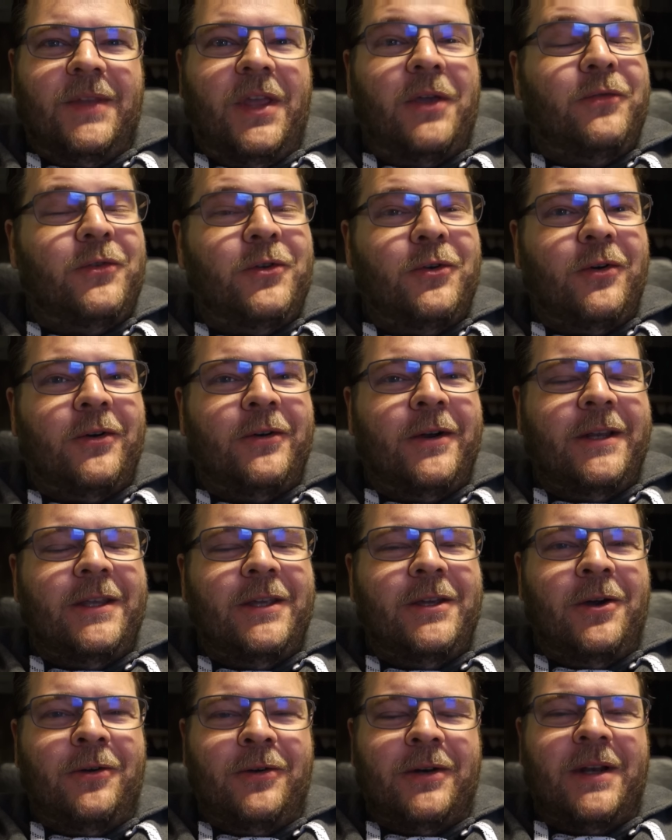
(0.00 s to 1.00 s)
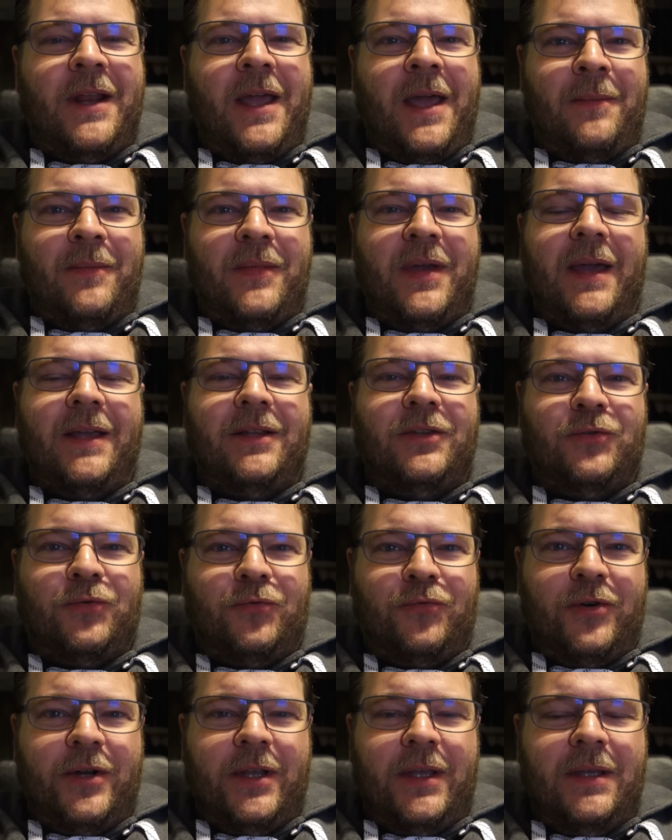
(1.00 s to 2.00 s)
If you already own an
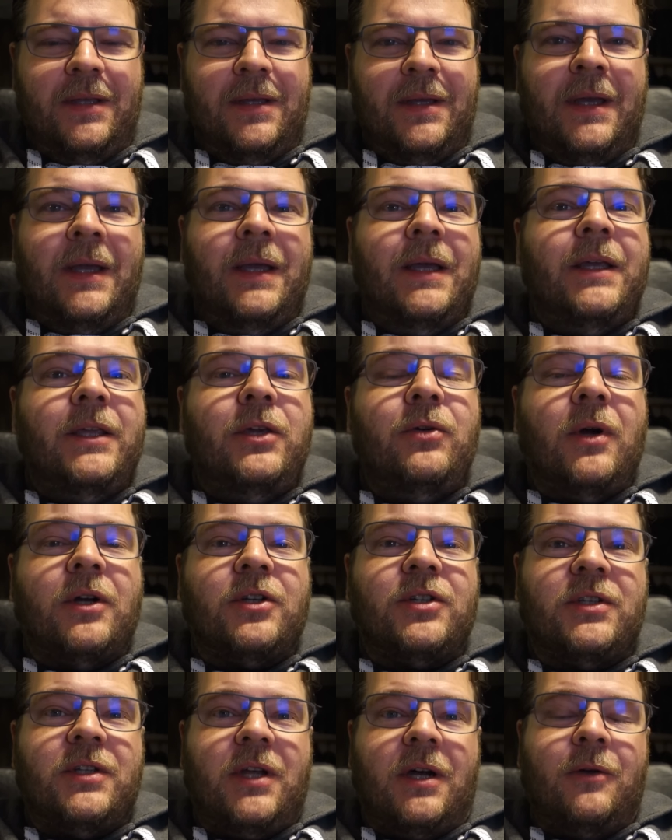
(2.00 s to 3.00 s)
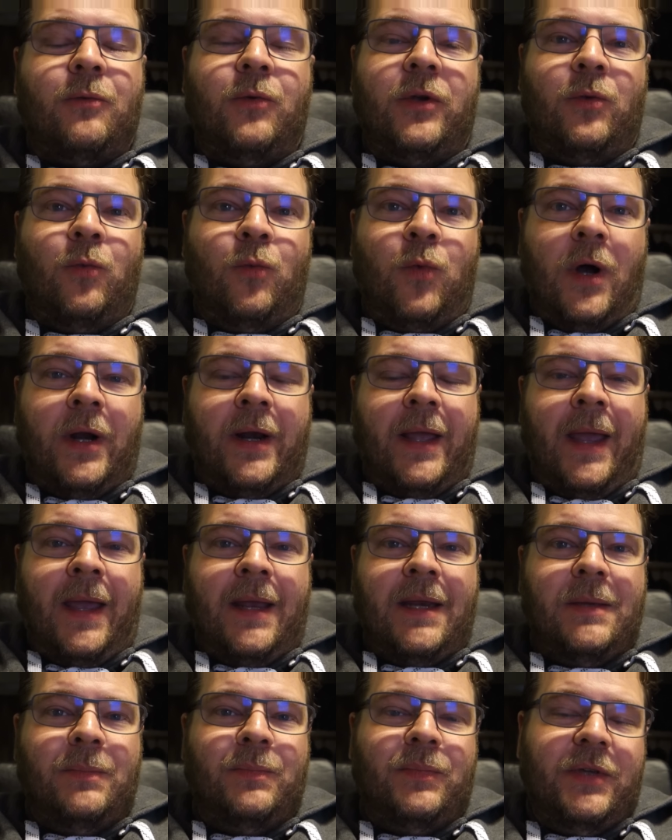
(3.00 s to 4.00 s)
MK3, you are stuck with
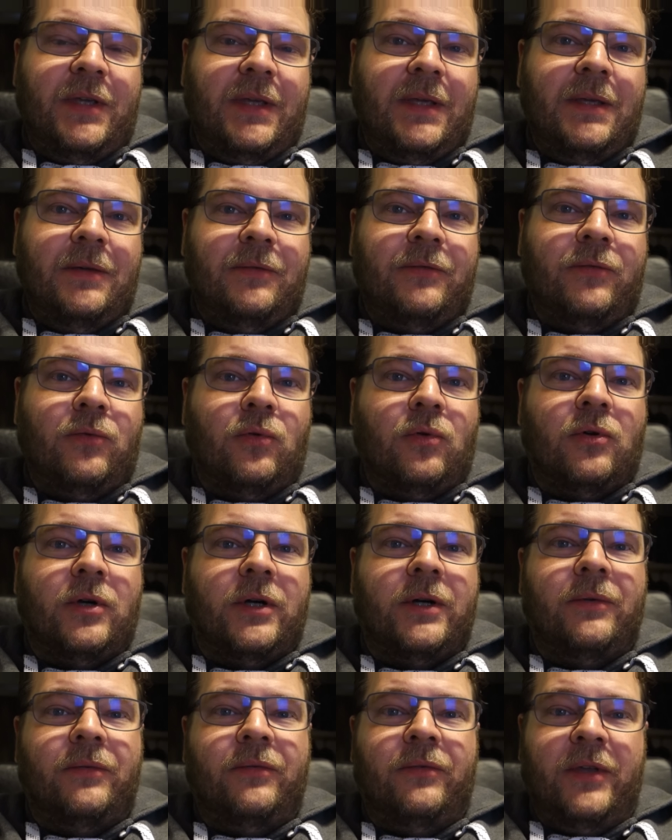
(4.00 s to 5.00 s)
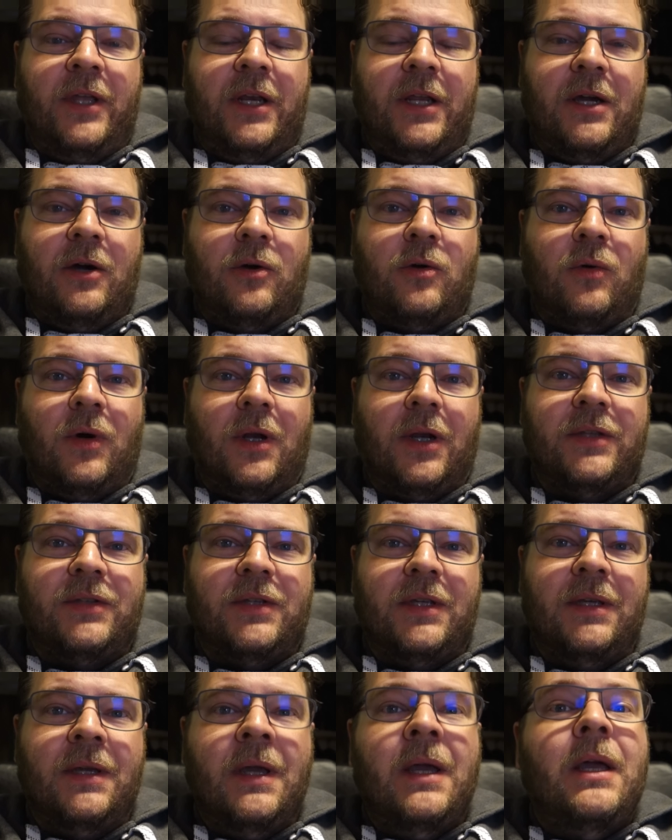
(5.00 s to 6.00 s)
180p for video
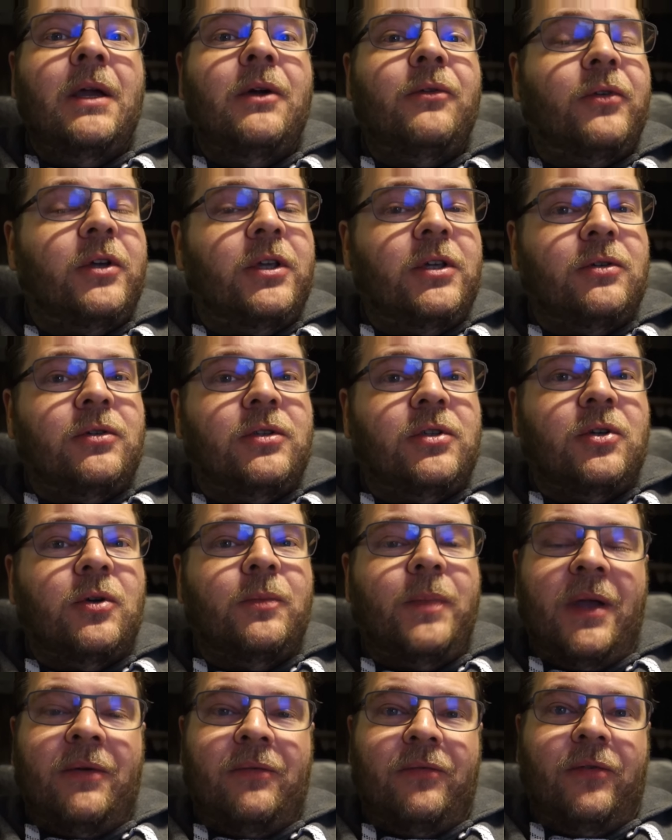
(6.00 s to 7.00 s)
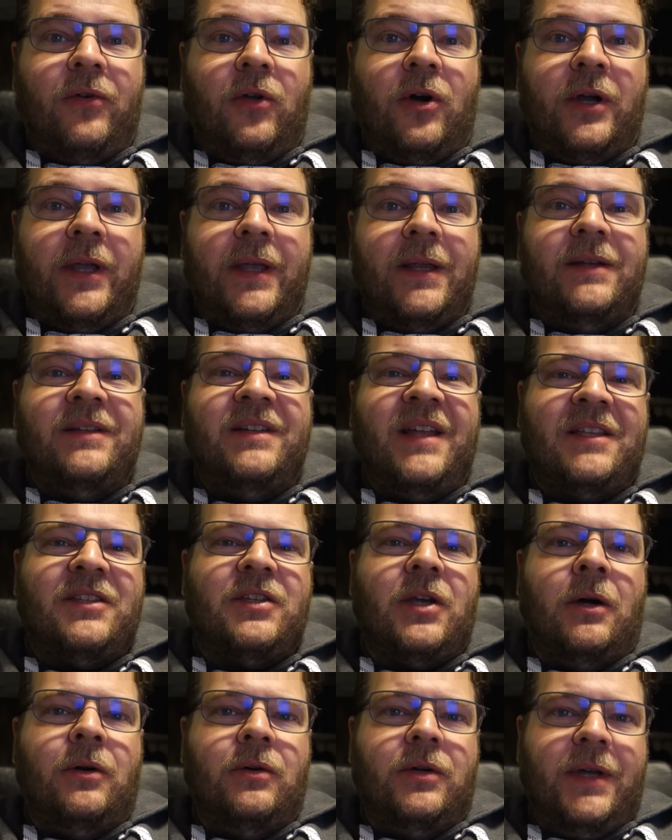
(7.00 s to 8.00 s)
quality. For YouTube and vlogging,
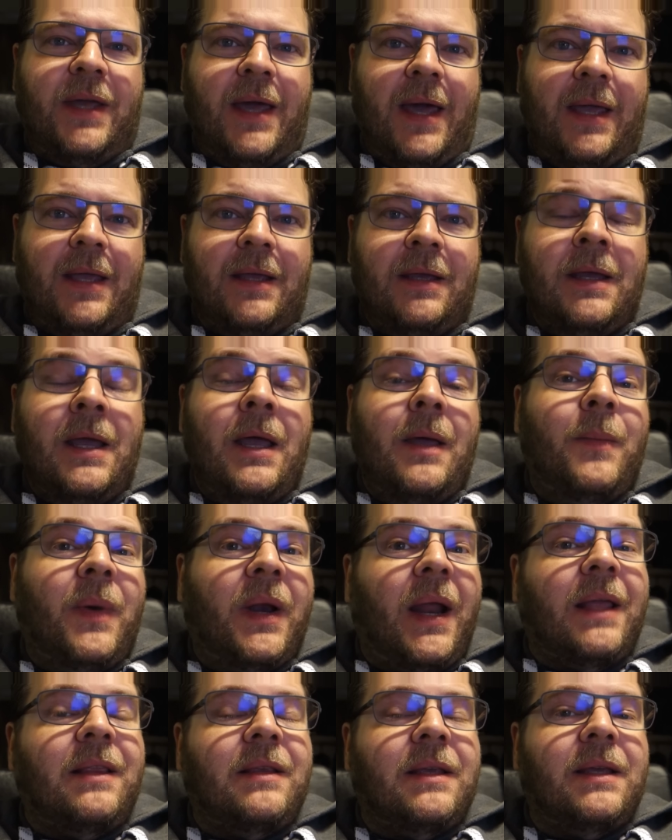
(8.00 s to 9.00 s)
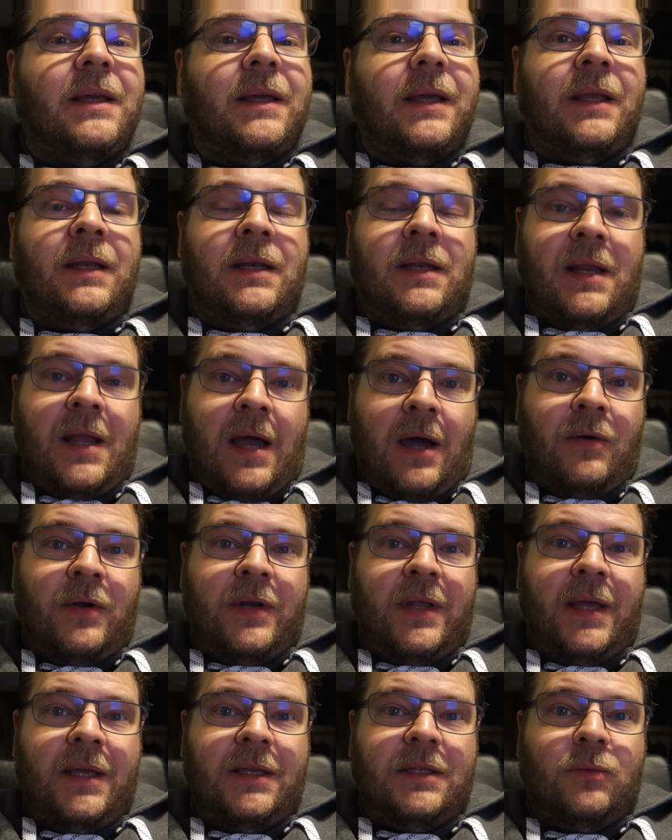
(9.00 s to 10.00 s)
that's okay. But I think in
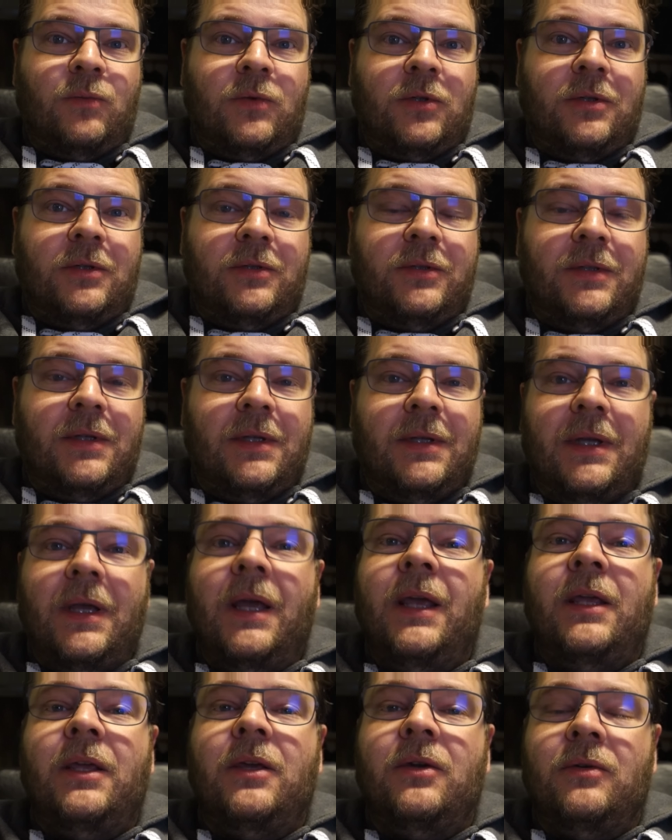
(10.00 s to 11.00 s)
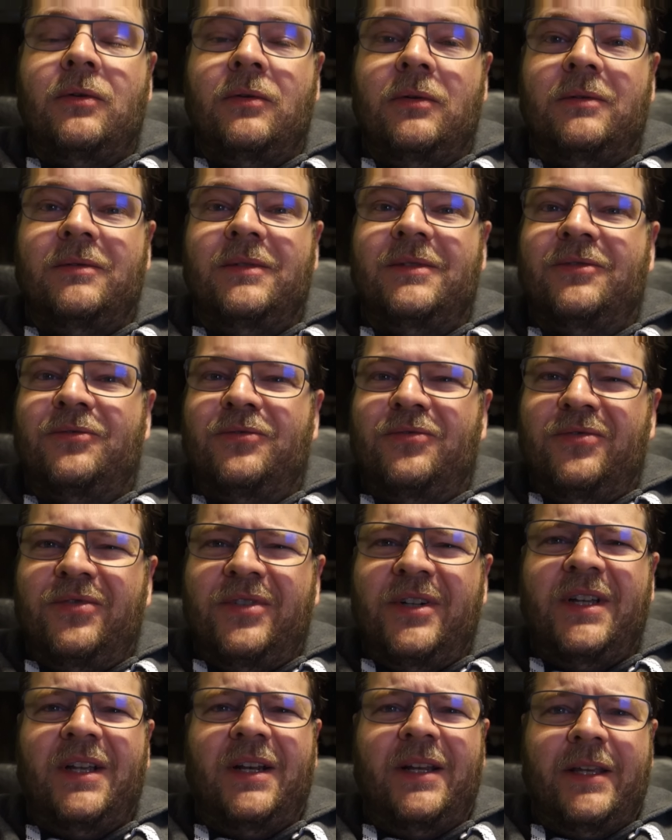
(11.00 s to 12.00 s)
nowadays world, you
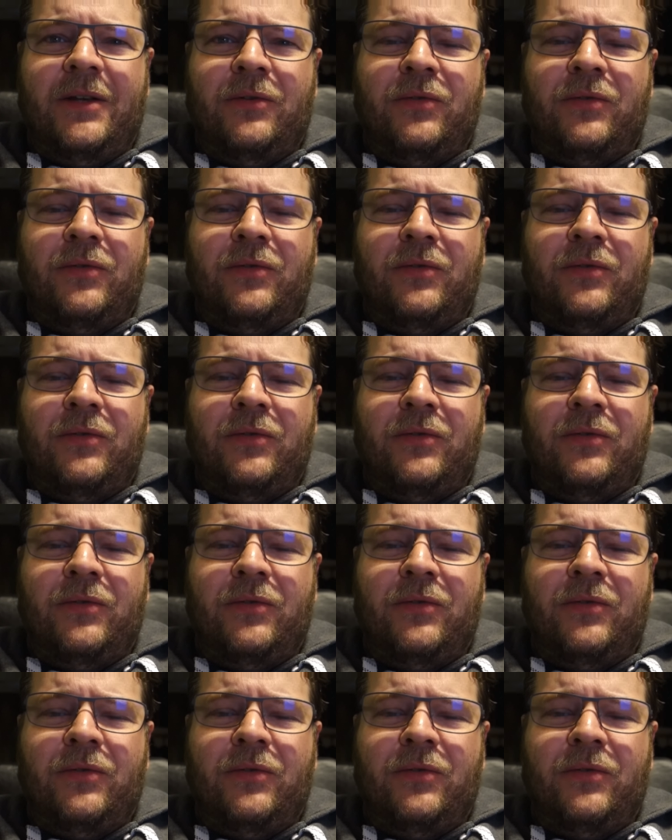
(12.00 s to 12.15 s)
really,